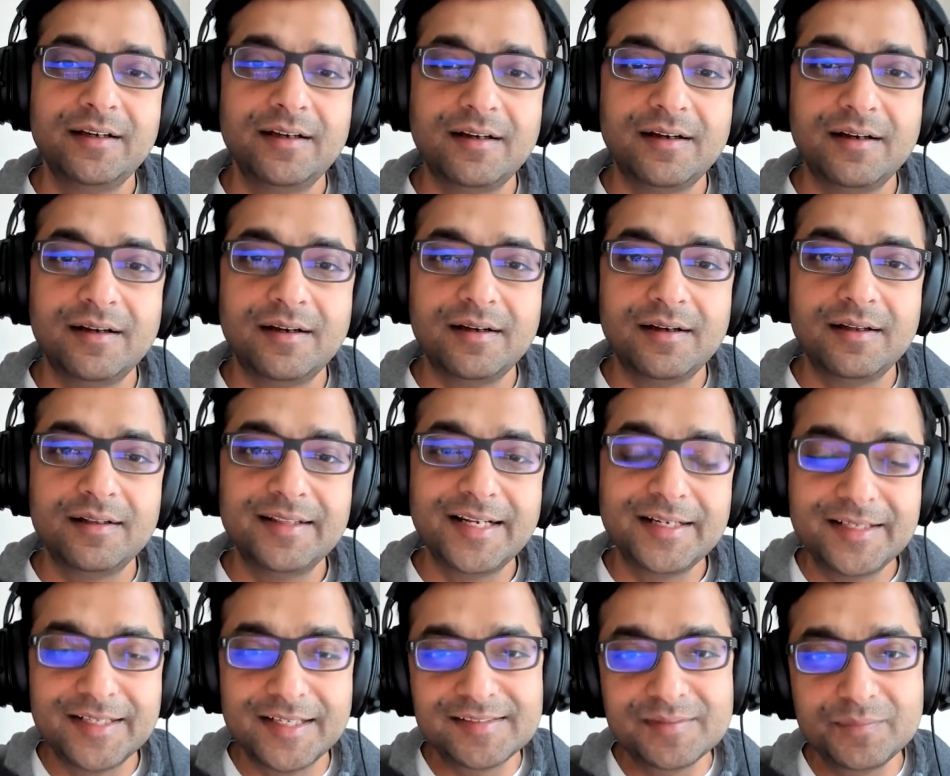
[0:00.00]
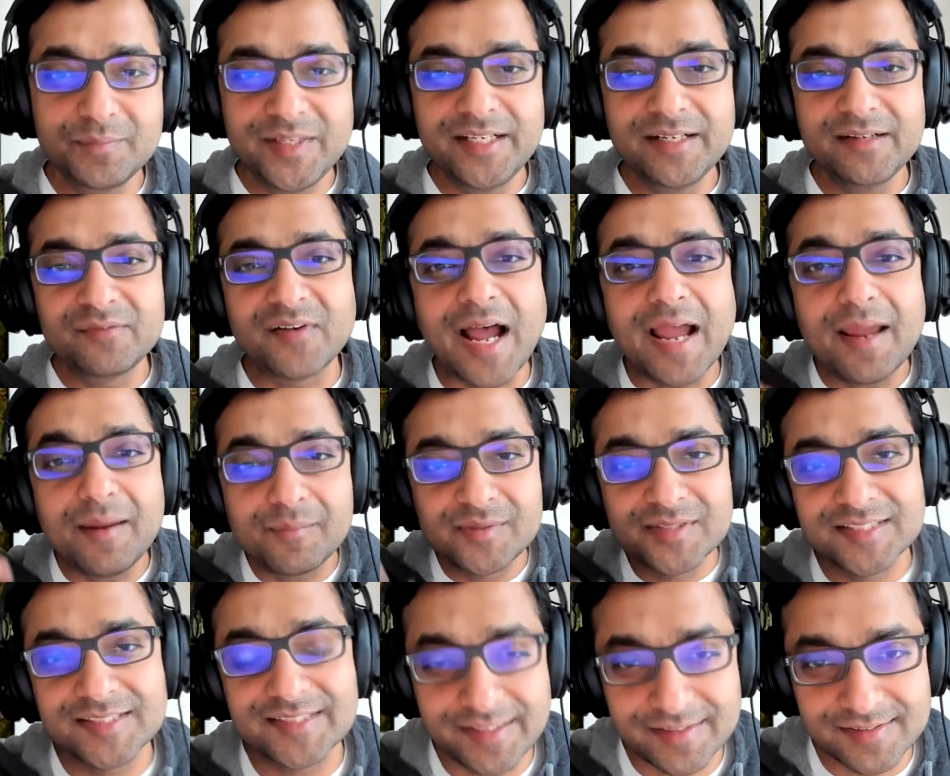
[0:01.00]
uh, that doesn't mean if i am
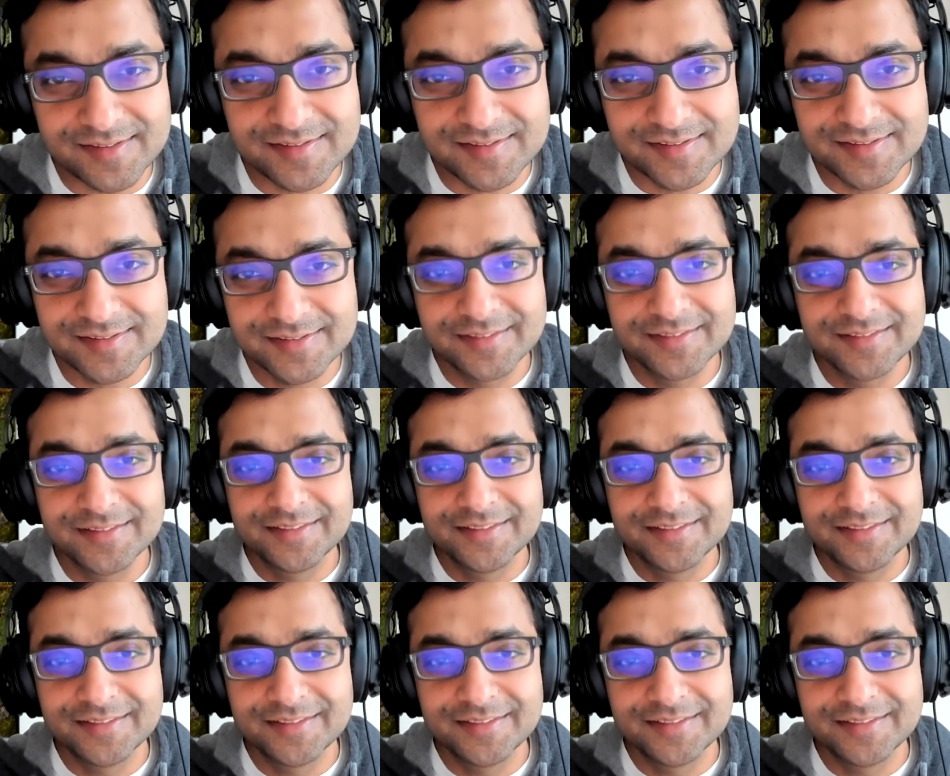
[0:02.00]
a 6